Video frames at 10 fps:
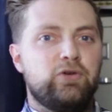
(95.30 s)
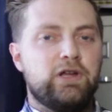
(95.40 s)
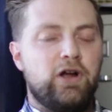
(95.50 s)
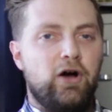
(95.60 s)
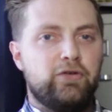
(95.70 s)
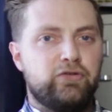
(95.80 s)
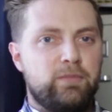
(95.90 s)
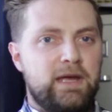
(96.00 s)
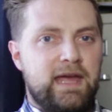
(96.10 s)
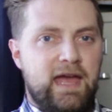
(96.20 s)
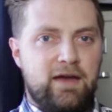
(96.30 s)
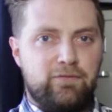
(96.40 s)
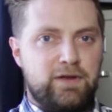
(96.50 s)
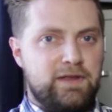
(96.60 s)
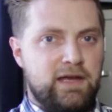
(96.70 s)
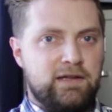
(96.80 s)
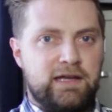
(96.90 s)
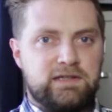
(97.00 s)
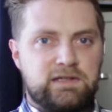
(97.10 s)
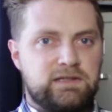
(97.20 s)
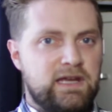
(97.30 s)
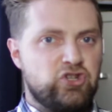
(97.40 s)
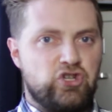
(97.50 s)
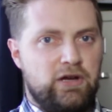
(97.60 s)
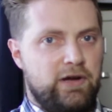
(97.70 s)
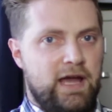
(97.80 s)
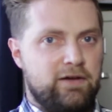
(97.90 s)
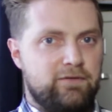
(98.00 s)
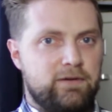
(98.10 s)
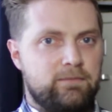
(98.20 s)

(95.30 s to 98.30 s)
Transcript: you can also make everything like stationary out of it.